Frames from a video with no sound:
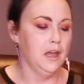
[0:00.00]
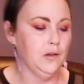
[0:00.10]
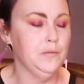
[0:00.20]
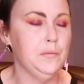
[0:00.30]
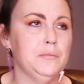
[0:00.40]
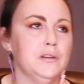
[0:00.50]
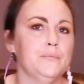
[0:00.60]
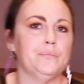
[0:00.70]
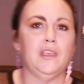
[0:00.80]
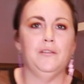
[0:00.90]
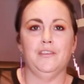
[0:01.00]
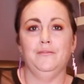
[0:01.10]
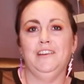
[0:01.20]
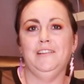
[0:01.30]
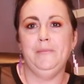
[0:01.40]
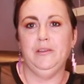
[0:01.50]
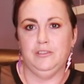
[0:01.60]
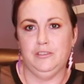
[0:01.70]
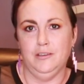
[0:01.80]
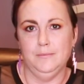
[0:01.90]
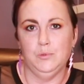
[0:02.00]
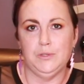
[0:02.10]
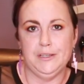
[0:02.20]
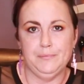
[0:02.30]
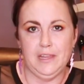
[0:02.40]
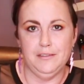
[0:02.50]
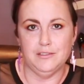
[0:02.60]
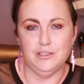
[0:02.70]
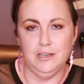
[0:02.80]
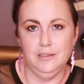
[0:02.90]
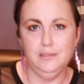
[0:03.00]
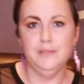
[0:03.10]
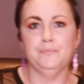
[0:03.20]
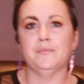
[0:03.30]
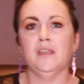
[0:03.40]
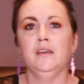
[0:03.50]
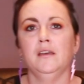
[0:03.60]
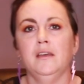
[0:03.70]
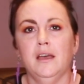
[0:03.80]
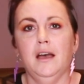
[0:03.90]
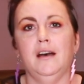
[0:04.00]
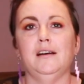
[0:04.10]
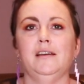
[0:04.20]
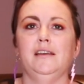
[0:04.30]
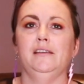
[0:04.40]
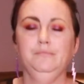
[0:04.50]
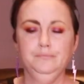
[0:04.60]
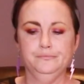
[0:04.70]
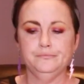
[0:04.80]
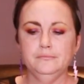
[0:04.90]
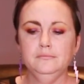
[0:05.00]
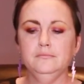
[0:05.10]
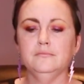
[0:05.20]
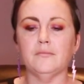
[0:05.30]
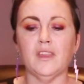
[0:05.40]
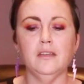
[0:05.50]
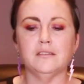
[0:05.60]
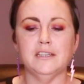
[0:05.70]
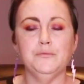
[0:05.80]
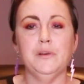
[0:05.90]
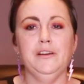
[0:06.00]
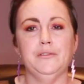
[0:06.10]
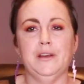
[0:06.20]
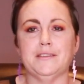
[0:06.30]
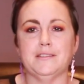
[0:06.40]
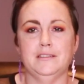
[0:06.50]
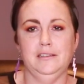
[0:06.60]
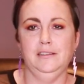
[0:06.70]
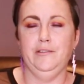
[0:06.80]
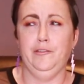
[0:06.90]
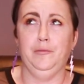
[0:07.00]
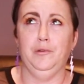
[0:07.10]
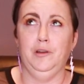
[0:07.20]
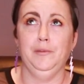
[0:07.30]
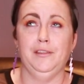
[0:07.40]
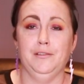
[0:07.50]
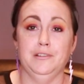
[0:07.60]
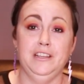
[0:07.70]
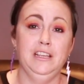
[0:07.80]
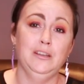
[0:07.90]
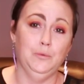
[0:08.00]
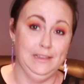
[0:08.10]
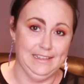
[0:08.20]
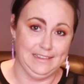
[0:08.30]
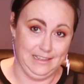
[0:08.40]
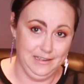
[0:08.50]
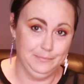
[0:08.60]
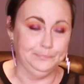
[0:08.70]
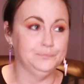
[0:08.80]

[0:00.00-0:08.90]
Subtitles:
I remember I was very much a tomboy as a child. I didn't wear a dress until I was probably 30, willingly.